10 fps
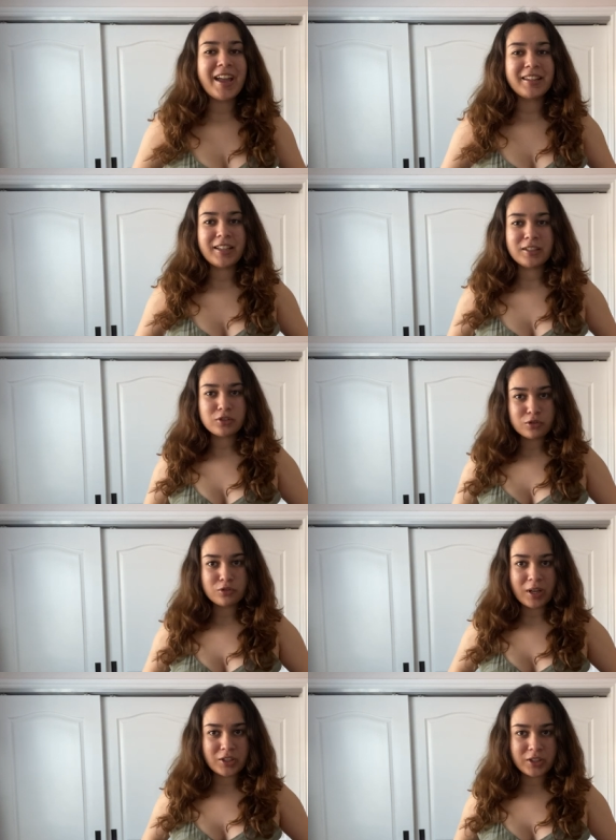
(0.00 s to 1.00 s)
and like
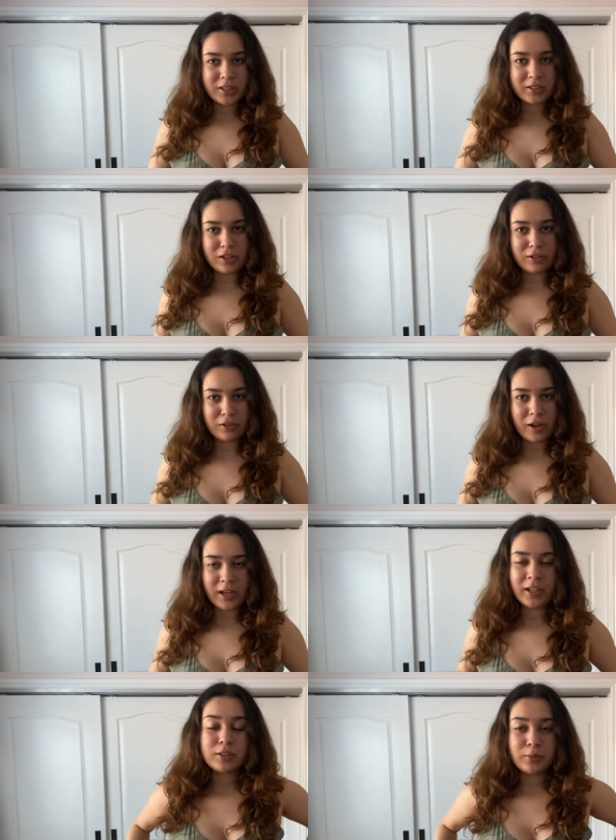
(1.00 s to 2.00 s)
stretching a
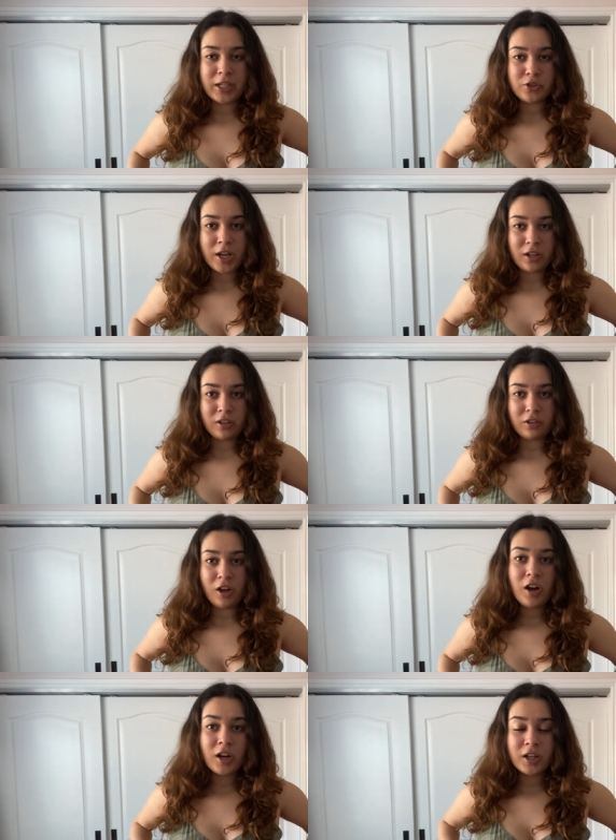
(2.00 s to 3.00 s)
lot. So when I tried on the
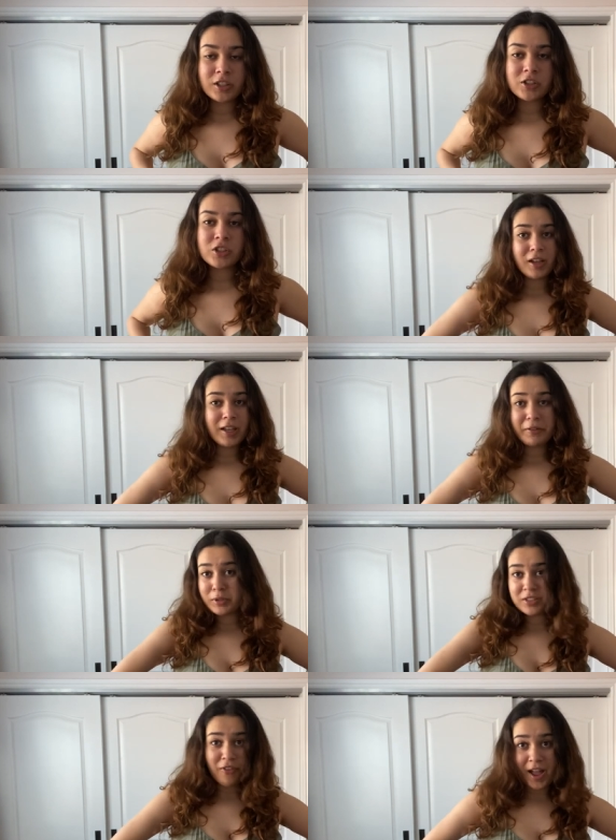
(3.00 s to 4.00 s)
large, it
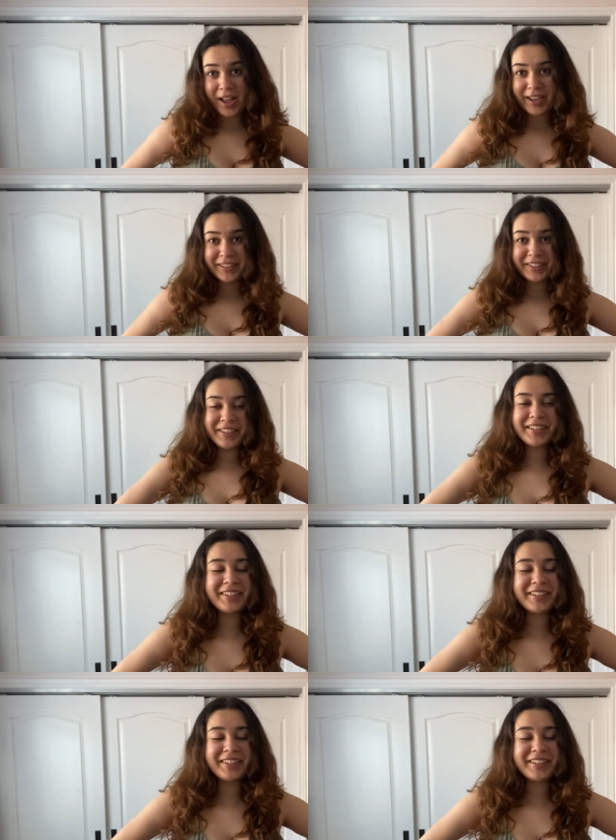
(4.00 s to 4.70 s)
was fine.